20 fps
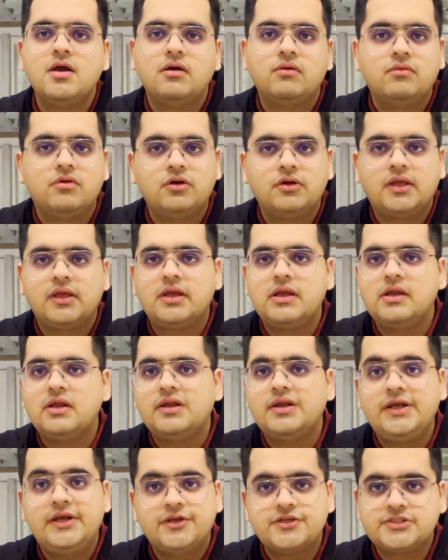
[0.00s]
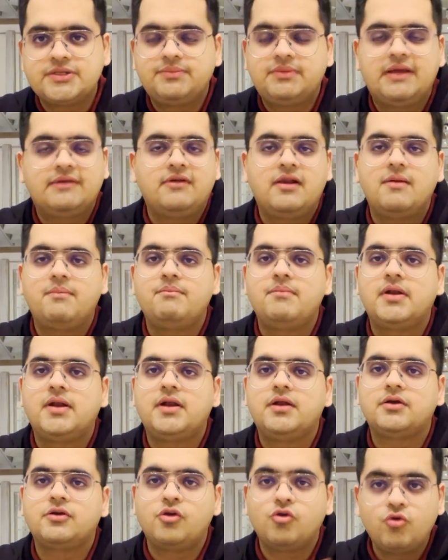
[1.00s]
working in a leadership
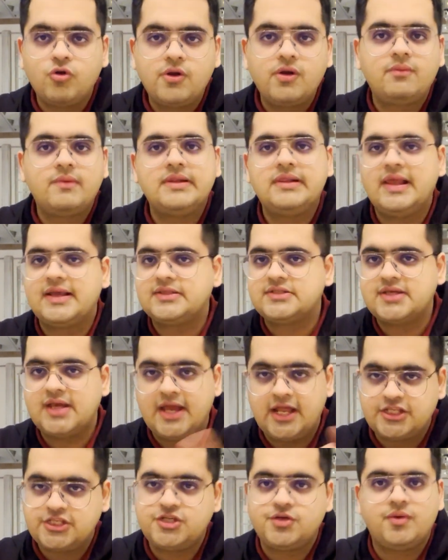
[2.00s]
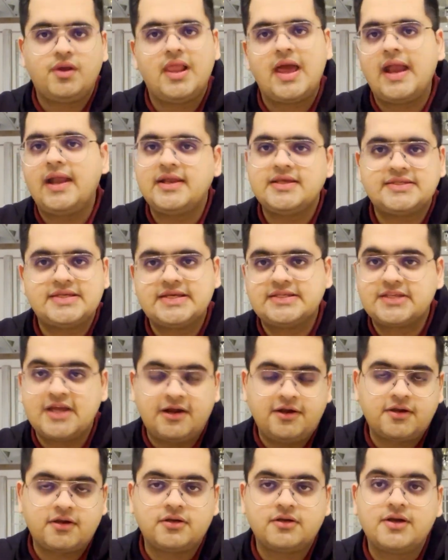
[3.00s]
development role with, let's say, HUL, ITC,
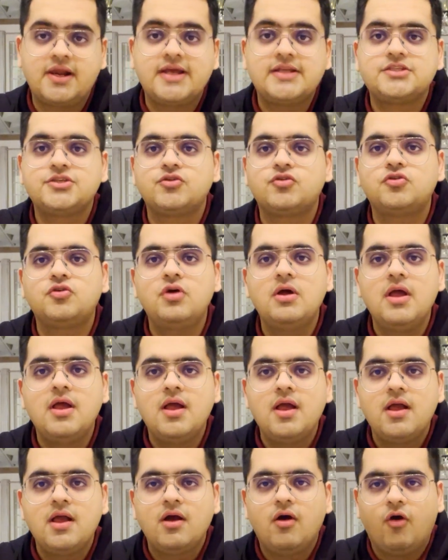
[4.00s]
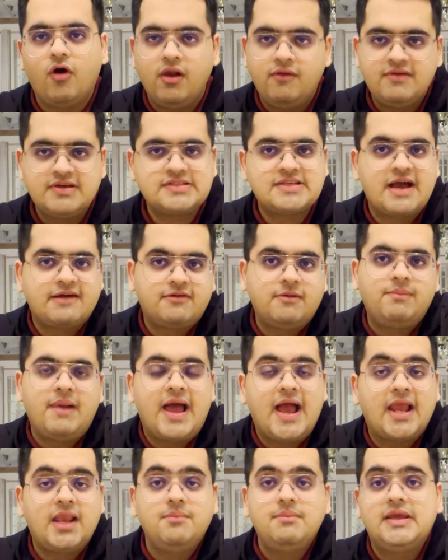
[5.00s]
etc. Right? So always have a
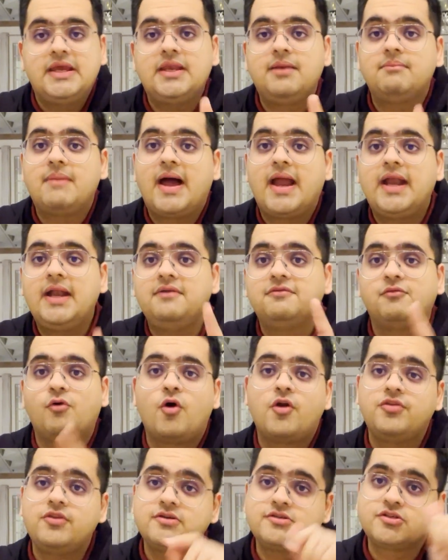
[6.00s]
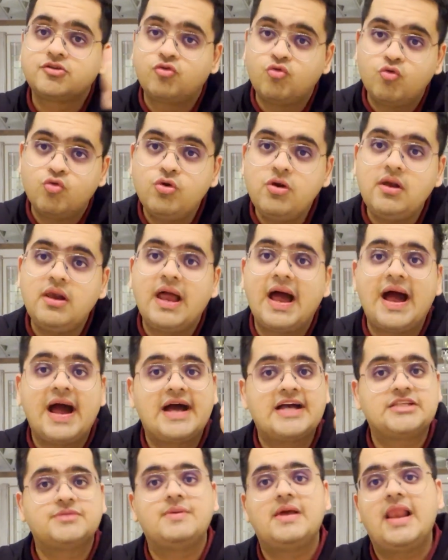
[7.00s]
plan B in mind for the school
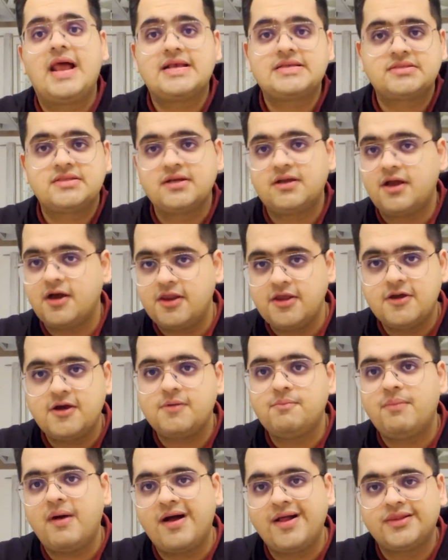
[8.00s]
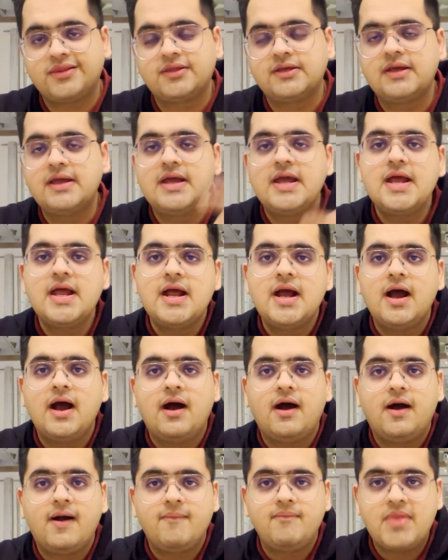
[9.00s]
as well as the career path
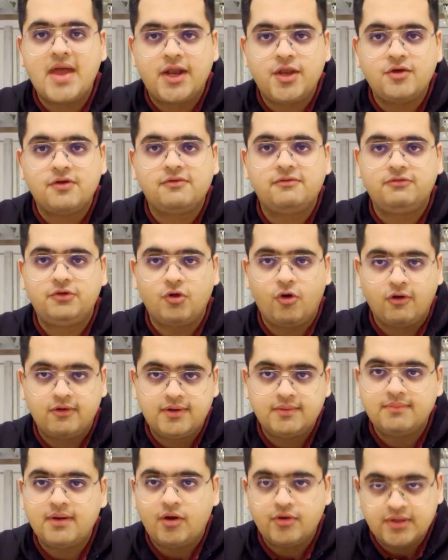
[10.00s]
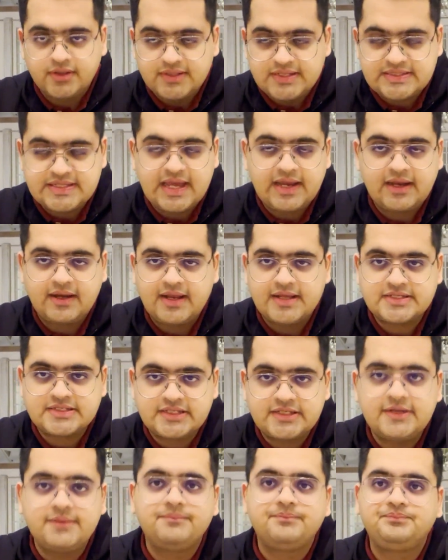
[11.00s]
that you have talked about in the second
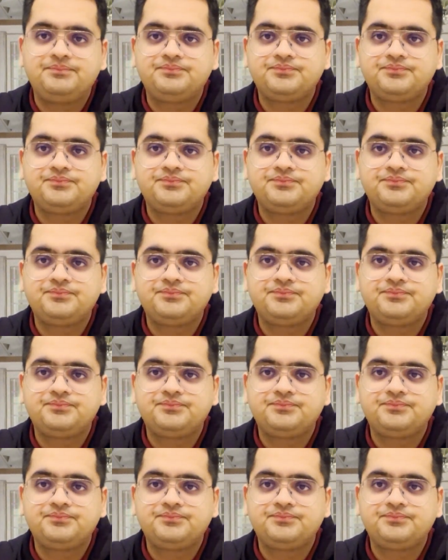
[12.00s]
essay.